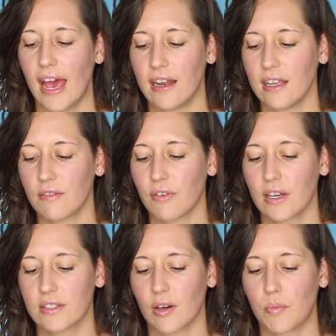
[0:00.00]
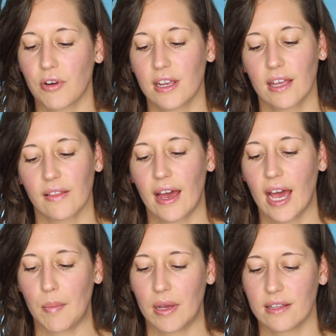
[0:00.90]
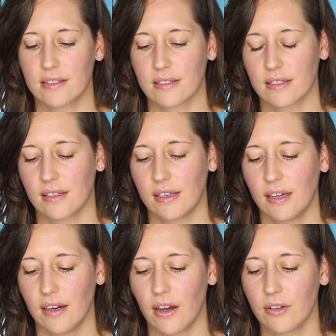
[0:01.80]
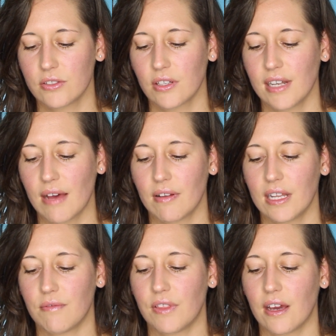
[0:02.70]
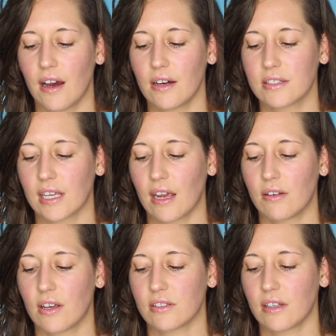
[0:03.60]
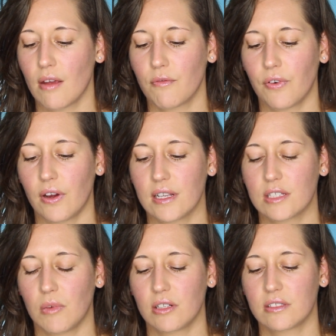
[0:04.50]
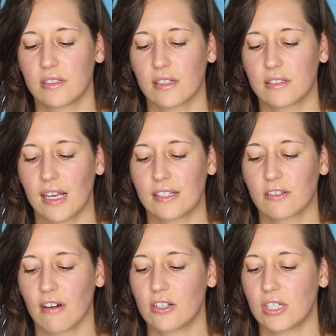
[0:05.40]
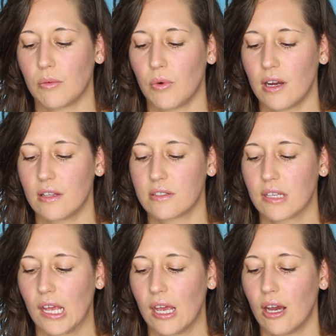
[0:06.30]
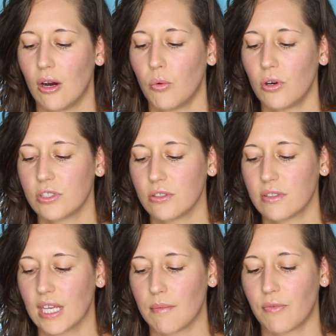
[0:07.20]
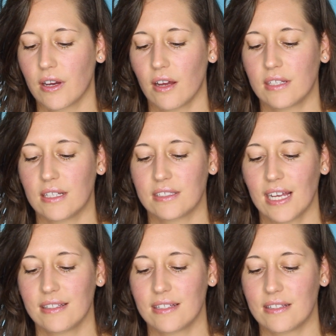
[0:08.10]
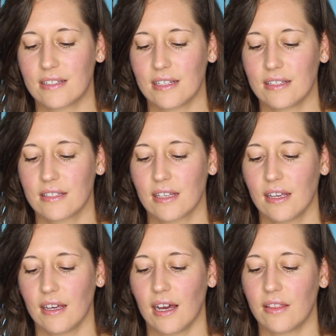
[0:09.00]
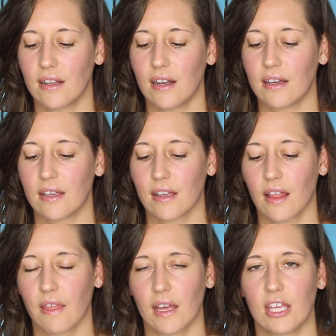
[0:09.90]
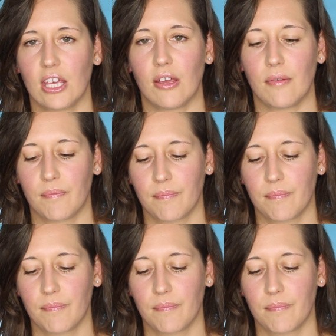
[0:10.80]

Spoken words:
Any advice on breaking that habit? I also never leave the R sound because I don't find as much success scratching words. What's your tip for cutting sentences and the like? Thank you.